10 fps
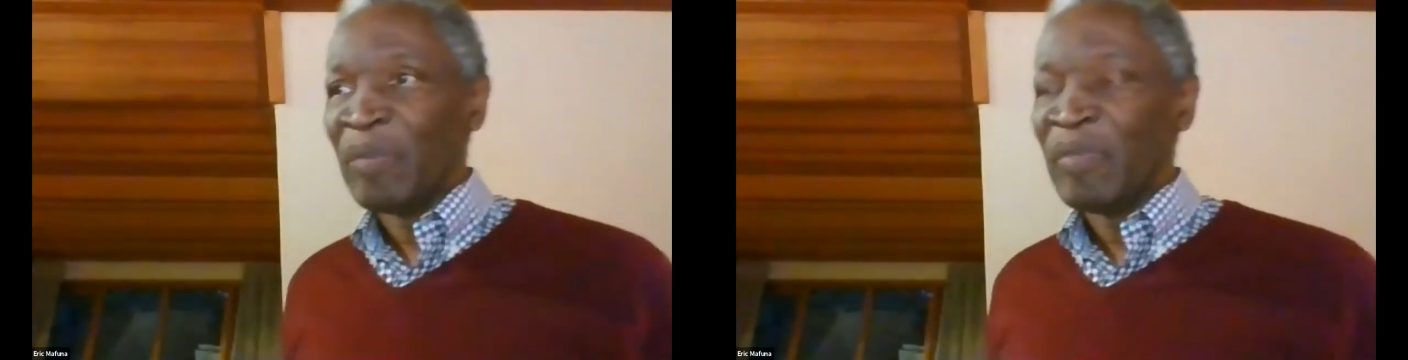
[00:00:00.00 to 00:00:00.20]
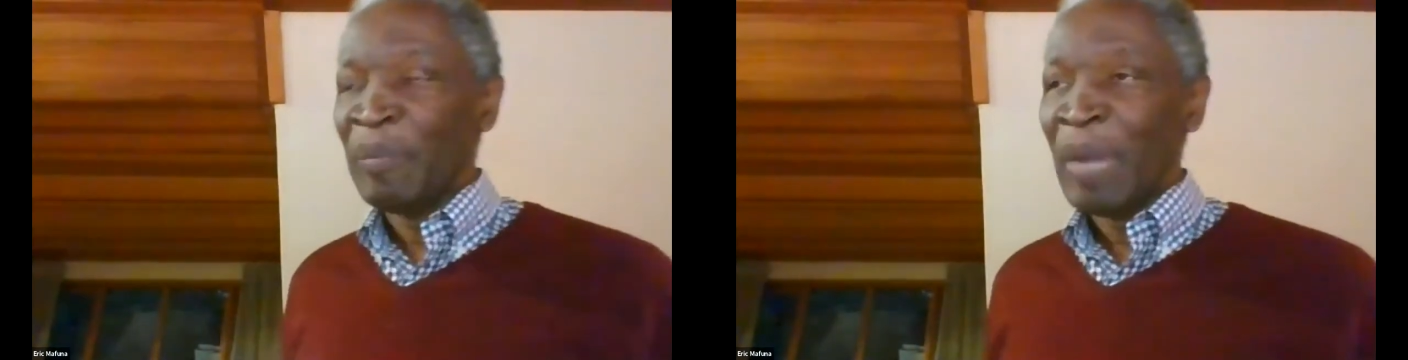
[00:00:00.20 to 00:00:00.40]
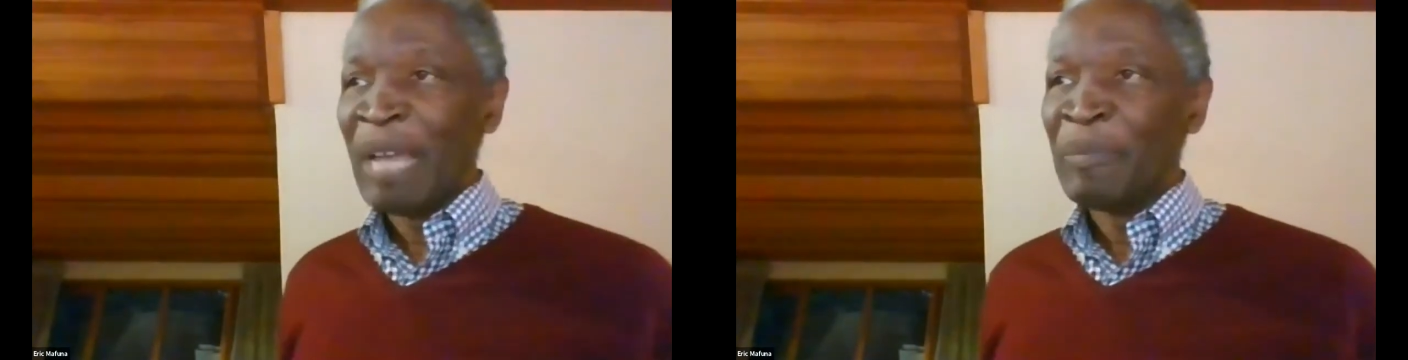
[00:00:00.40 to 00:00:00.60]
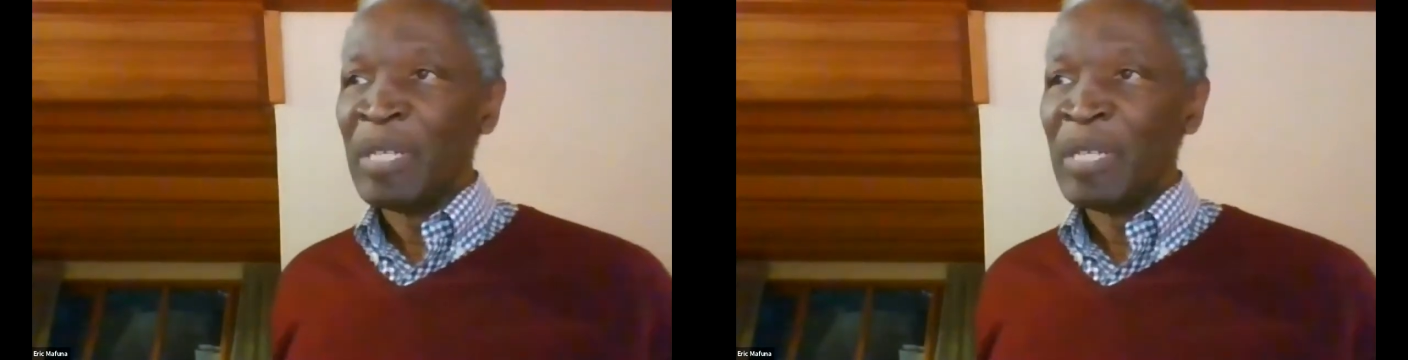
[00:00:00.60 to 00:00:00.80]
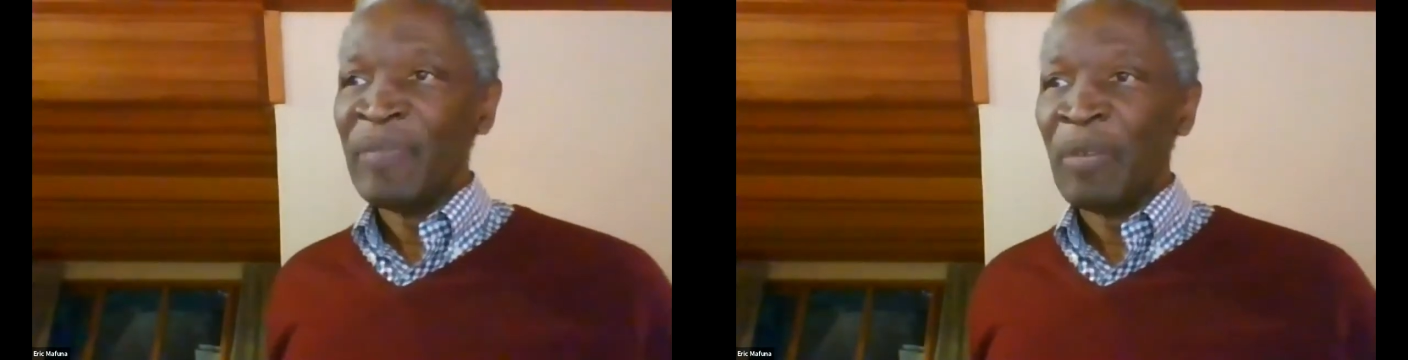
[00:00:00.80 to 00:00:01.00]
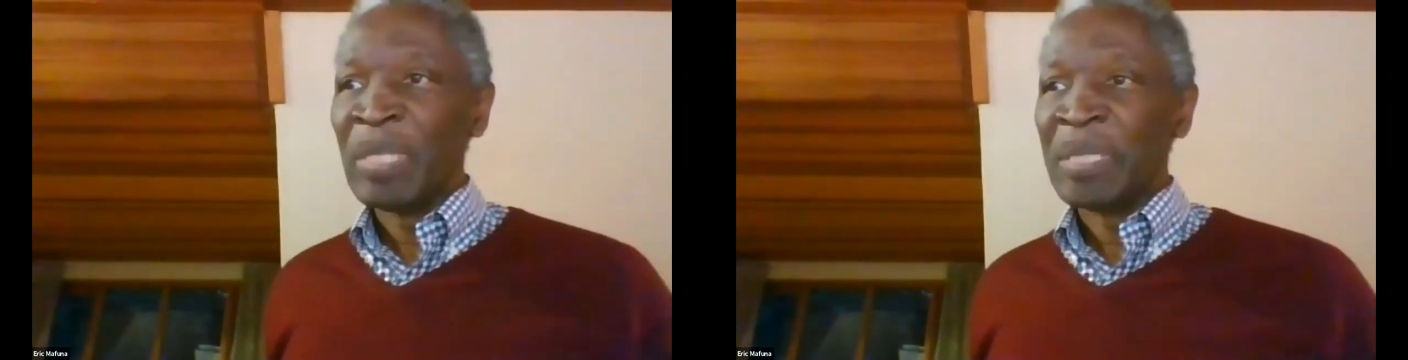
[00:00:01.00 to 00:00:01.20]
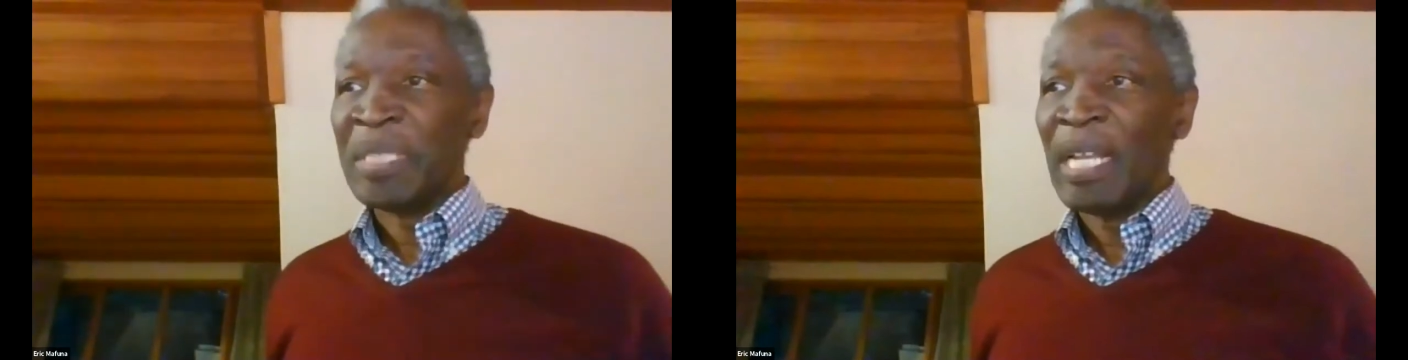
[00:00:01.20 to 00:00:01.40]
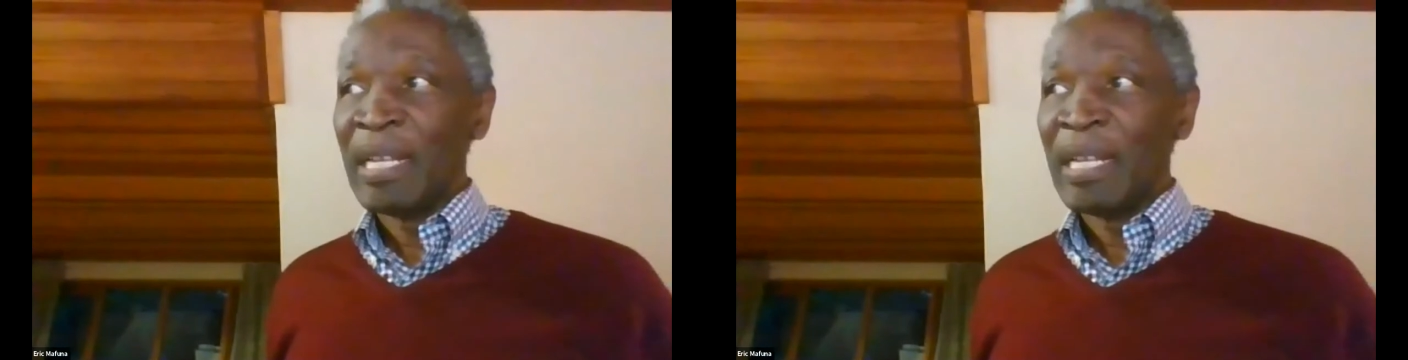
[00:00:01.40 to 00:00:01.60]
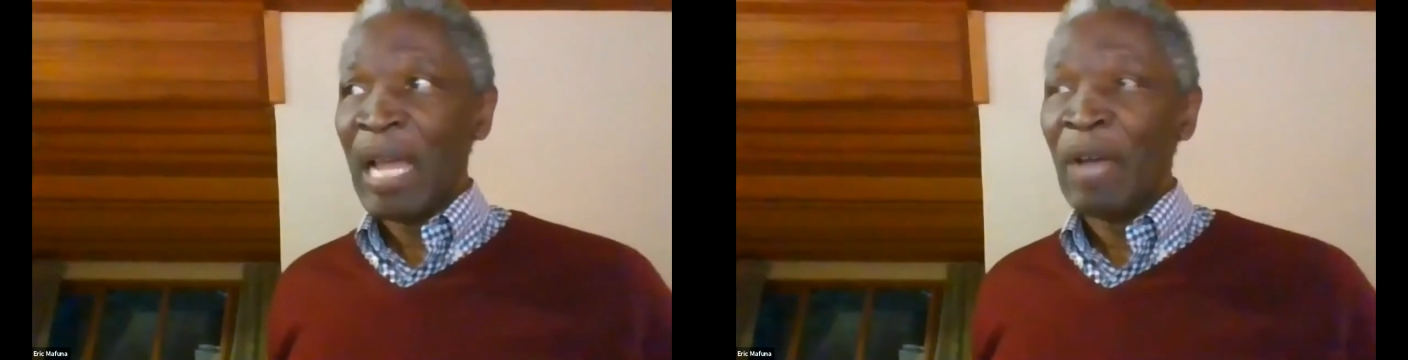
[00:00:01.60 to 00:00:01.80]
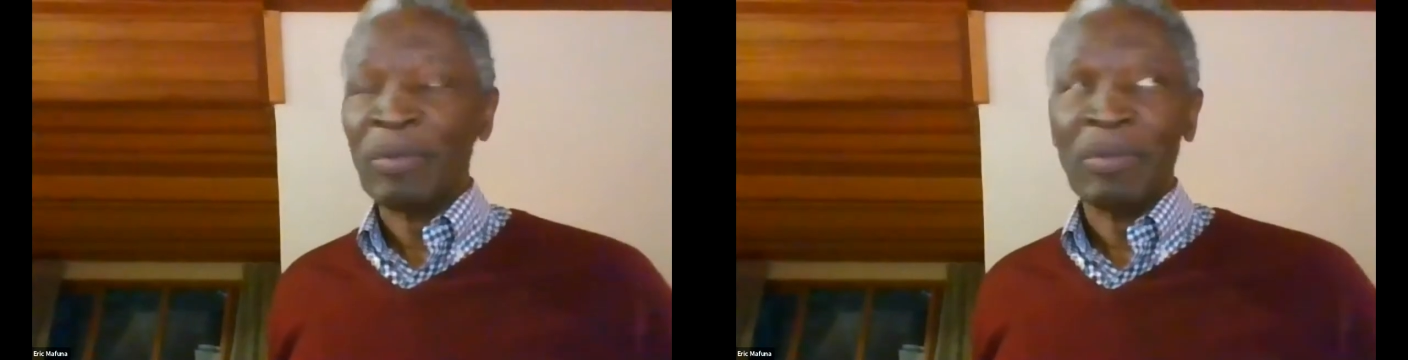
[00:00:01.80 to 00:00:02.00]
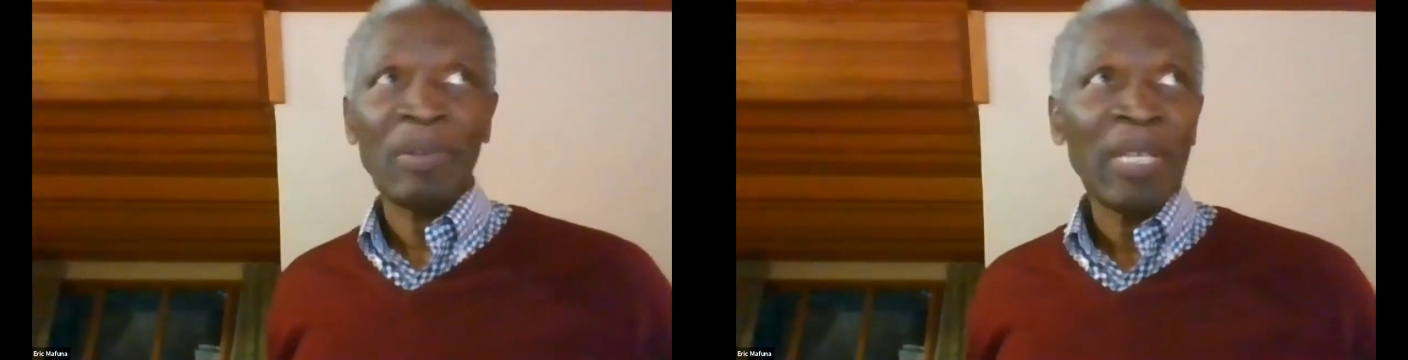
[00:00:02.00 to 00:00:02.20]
of the Bible, if they're still around,